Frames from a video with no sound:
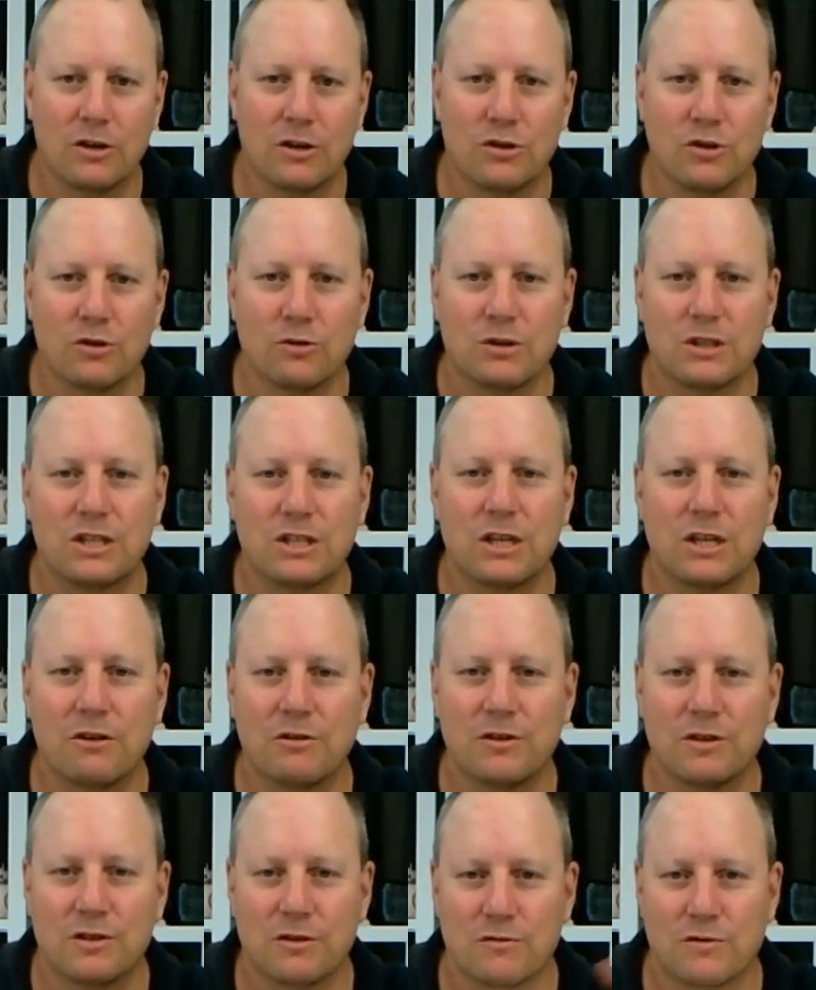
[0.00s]
do a
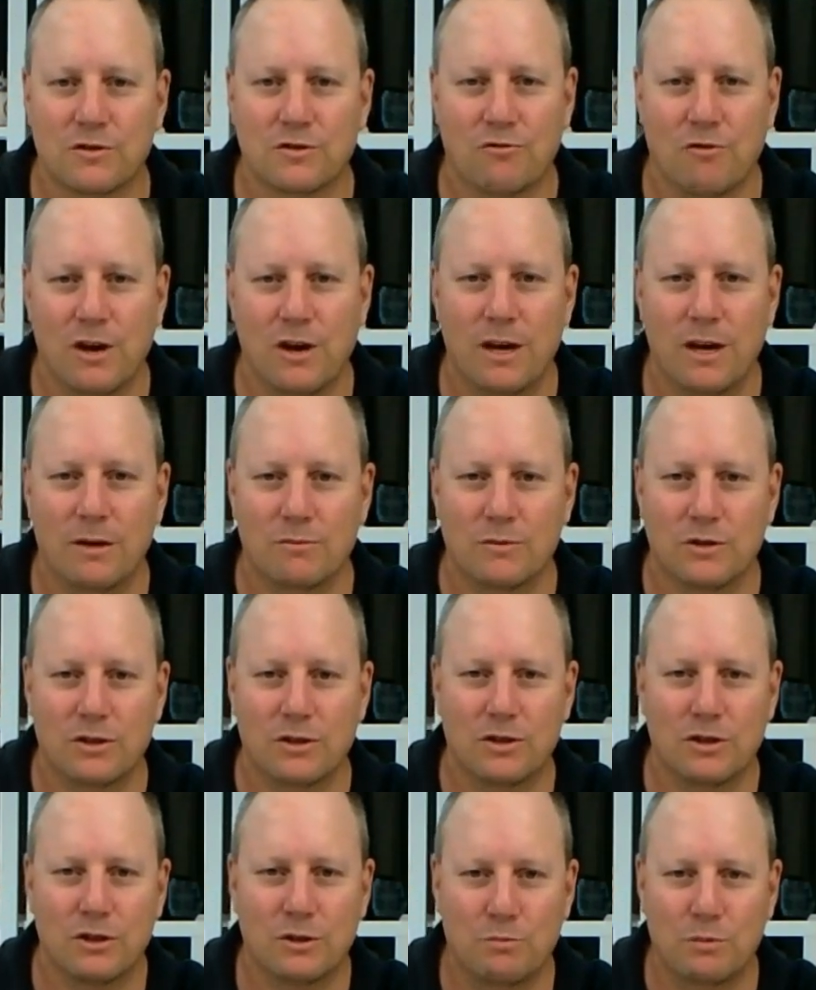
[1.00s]
series of streams and
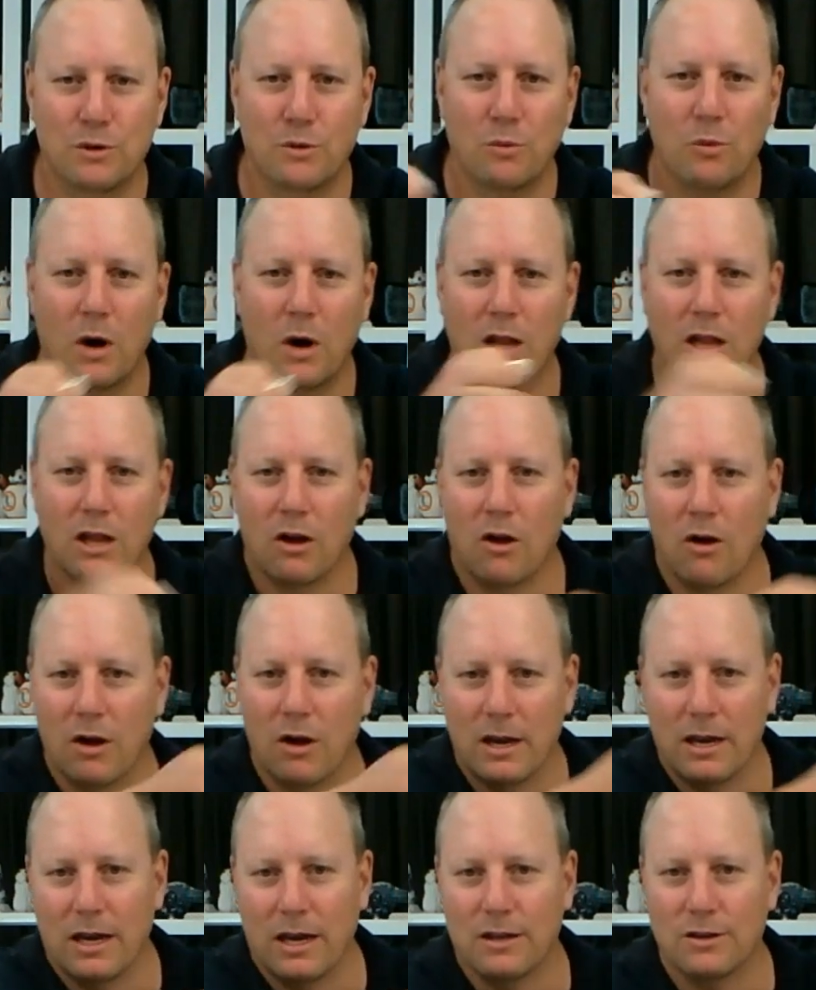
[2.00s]
just build one
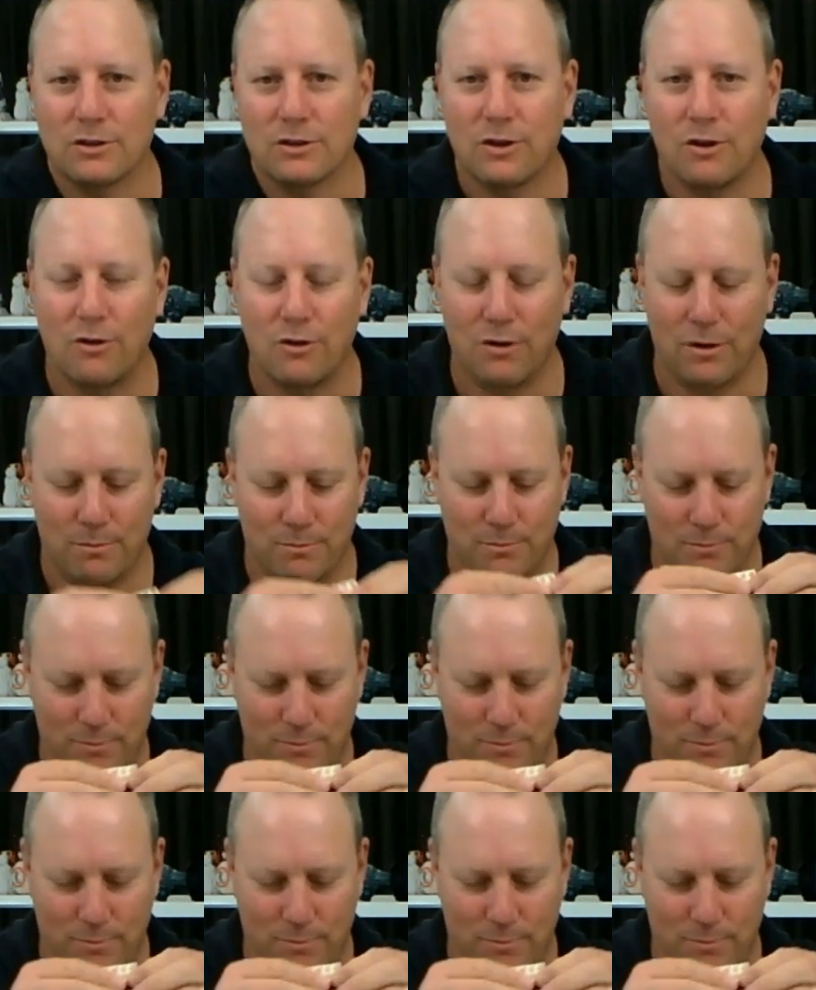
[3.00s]
line at a time,